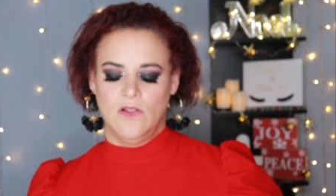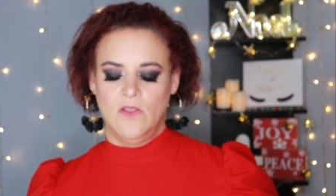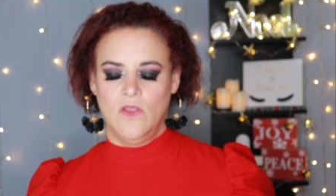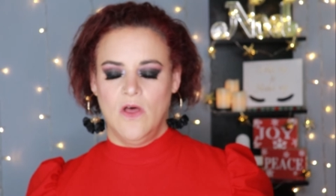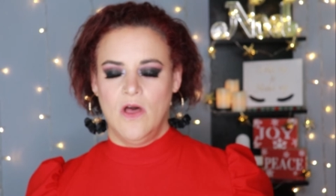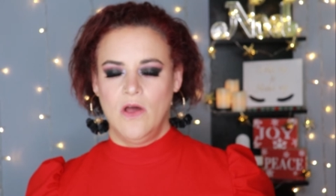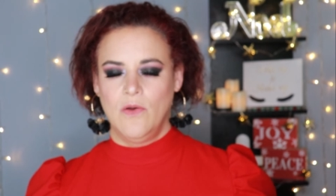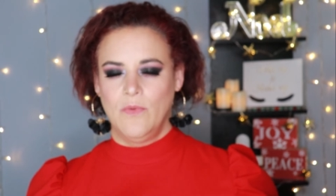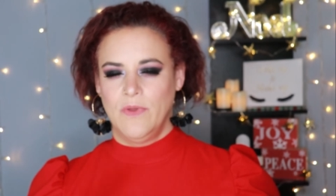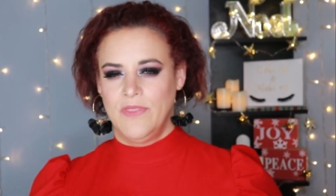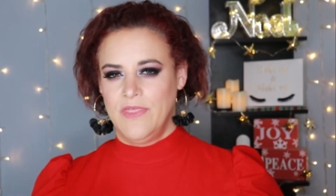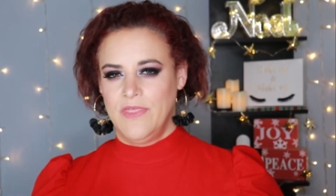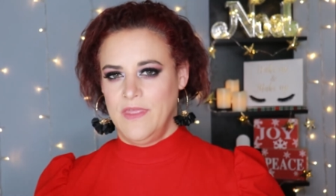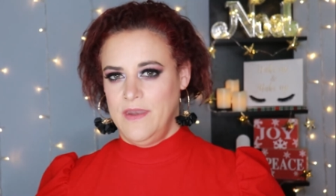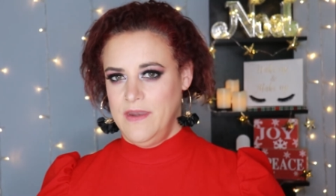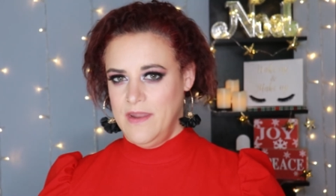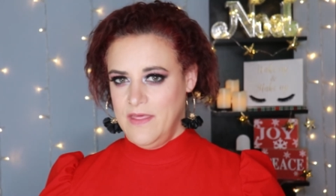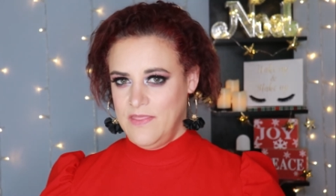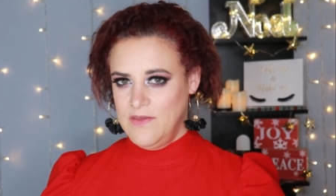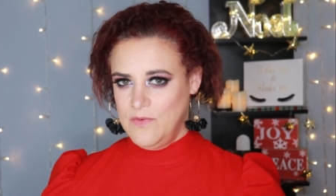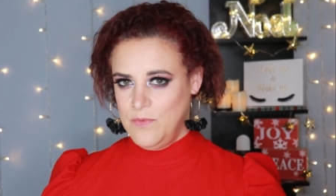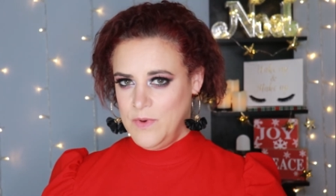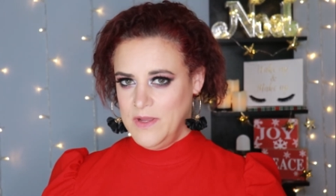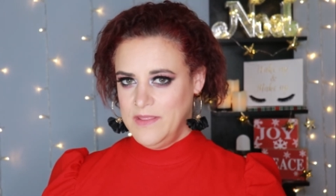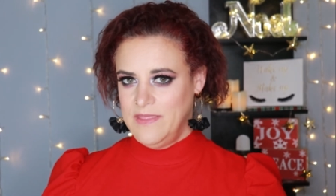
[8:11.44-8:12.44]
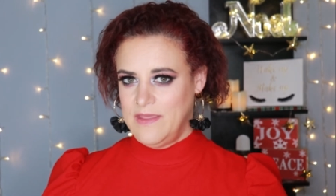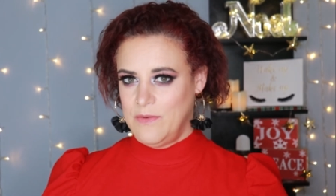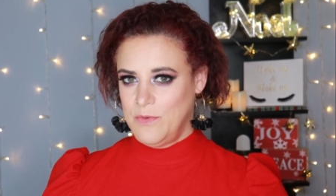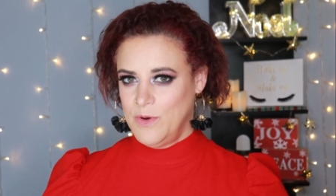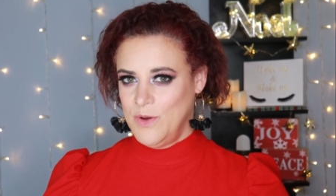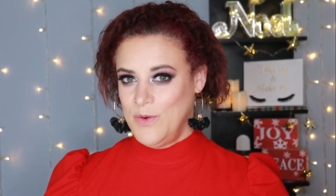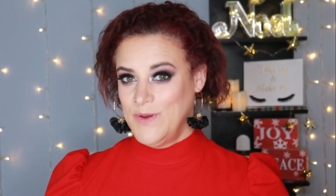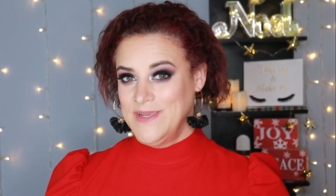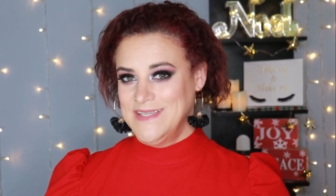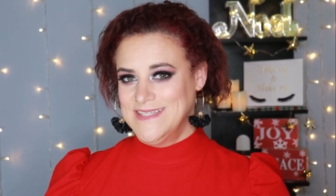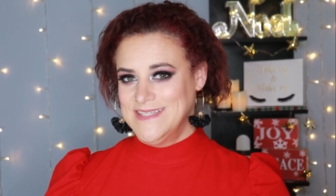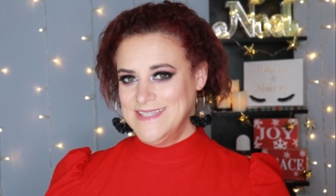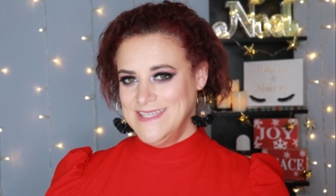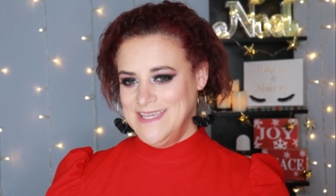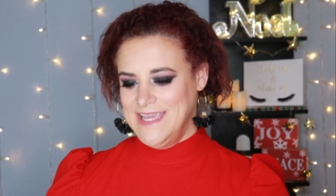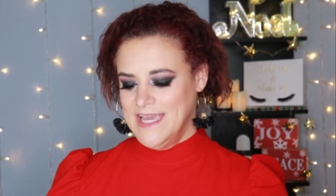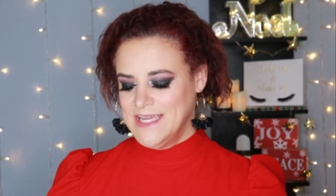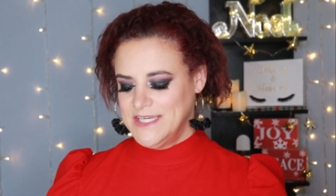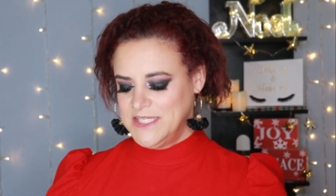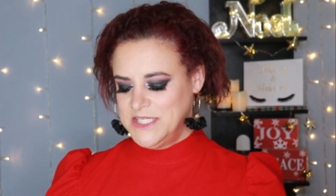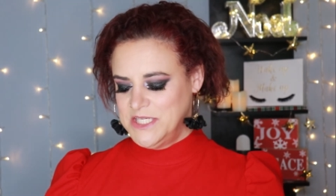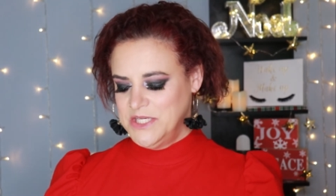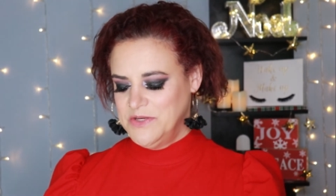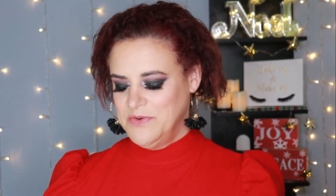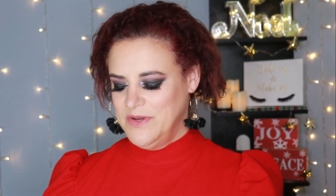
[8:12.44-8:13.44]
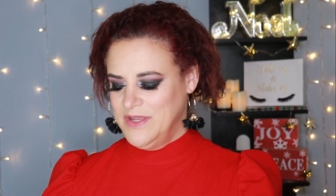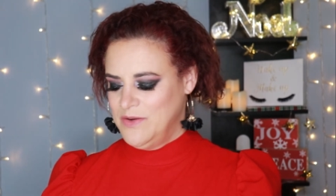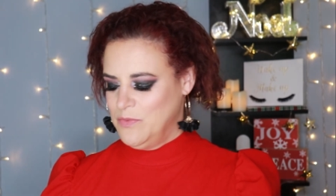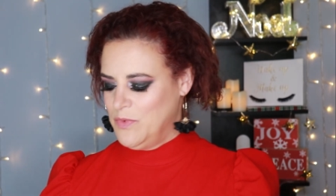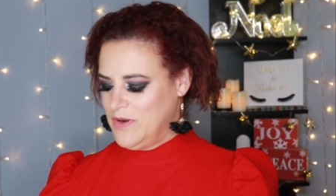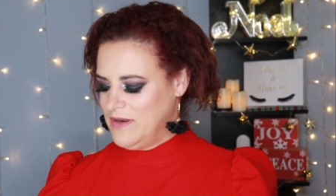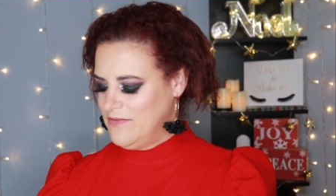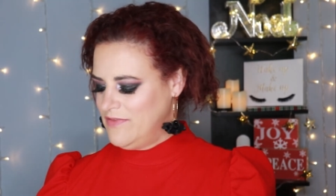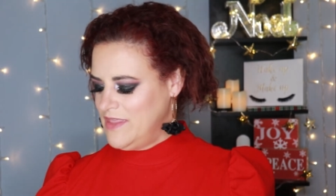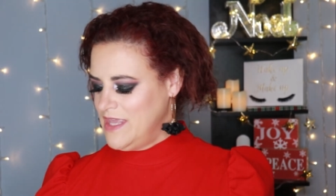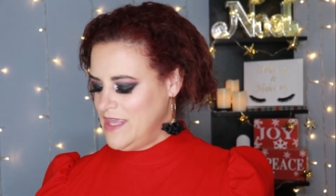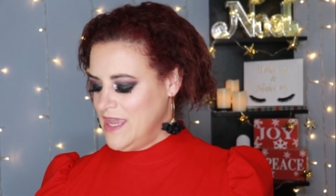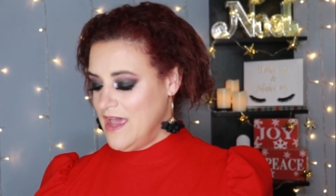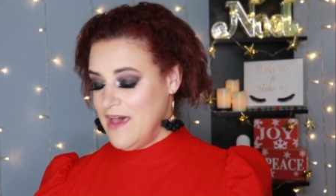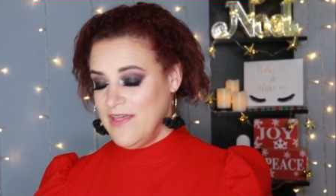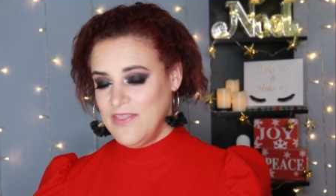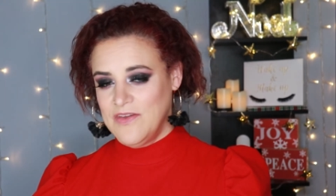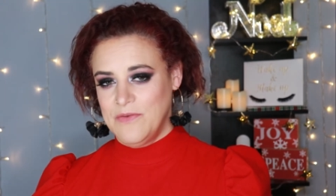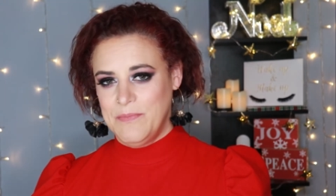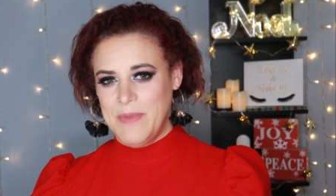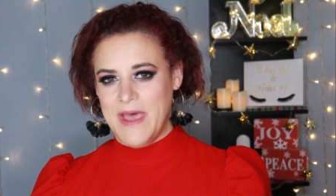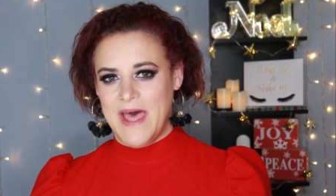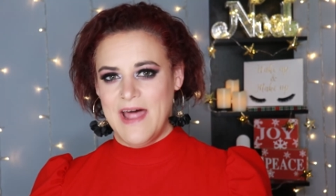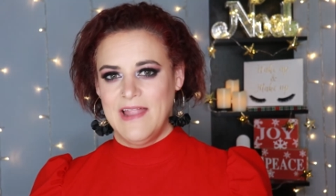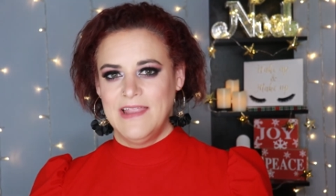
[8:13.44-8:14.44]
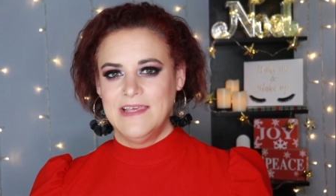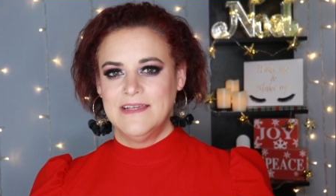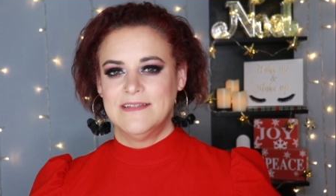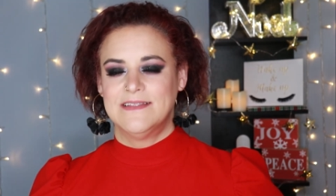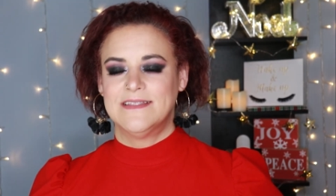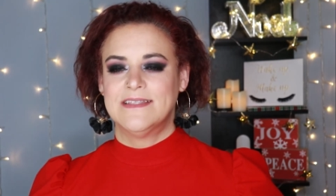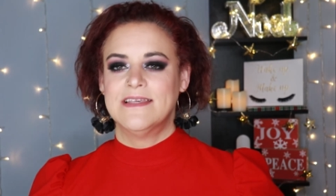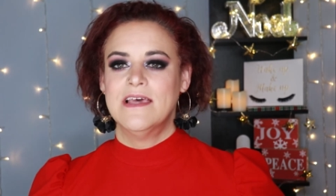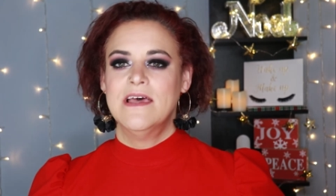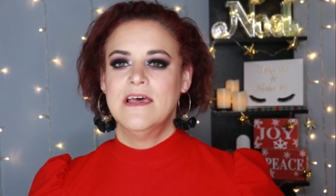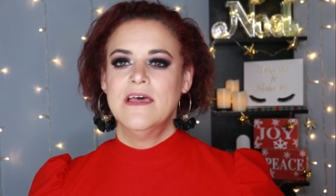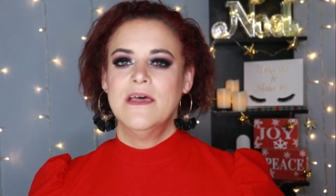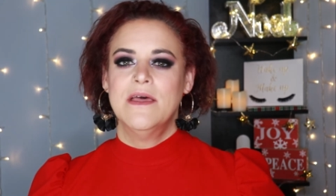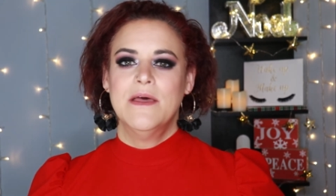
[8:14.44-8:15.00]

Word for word: along with another one that we're going to get to in one of the other palettes,